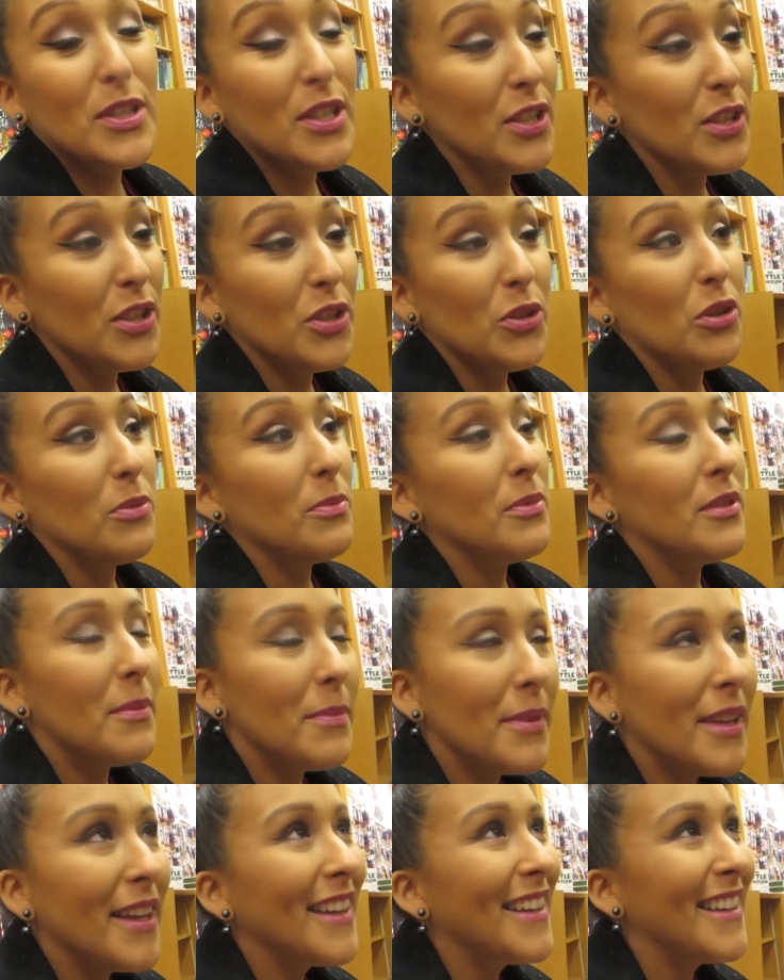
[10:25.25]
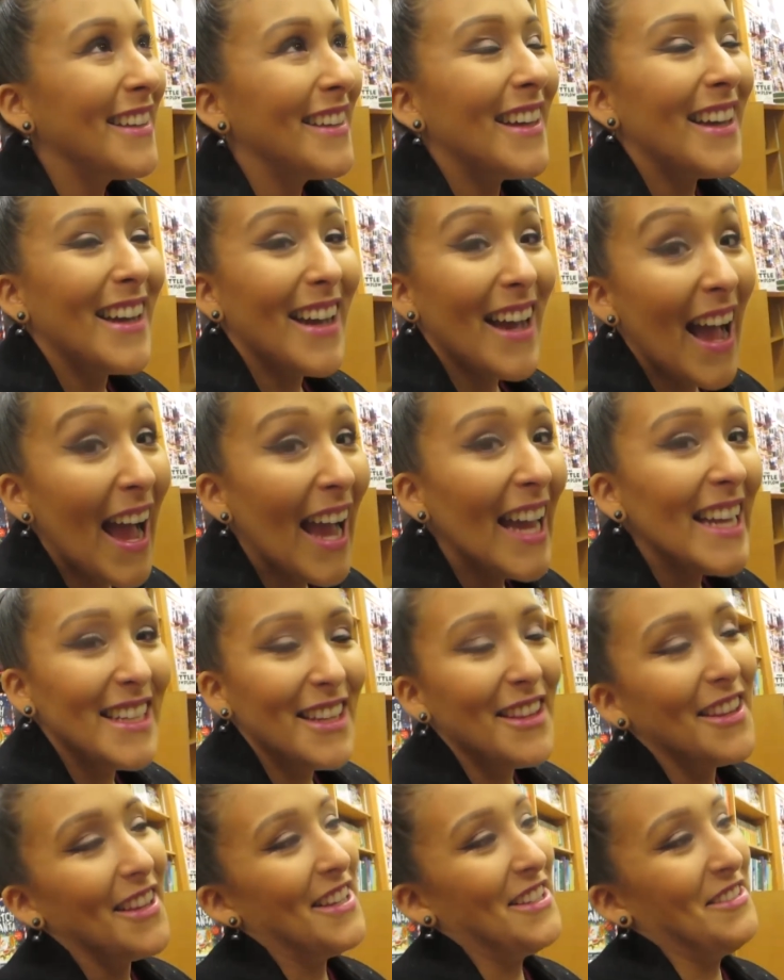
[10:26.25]
She's adorable. I'm like, I
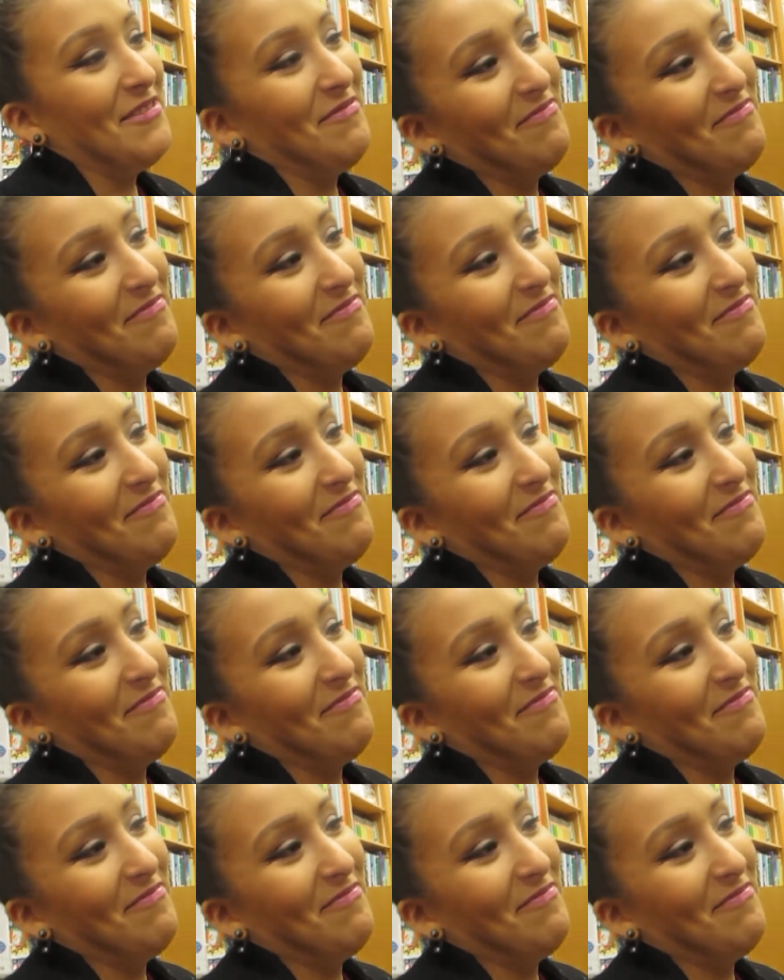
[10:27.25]
did that.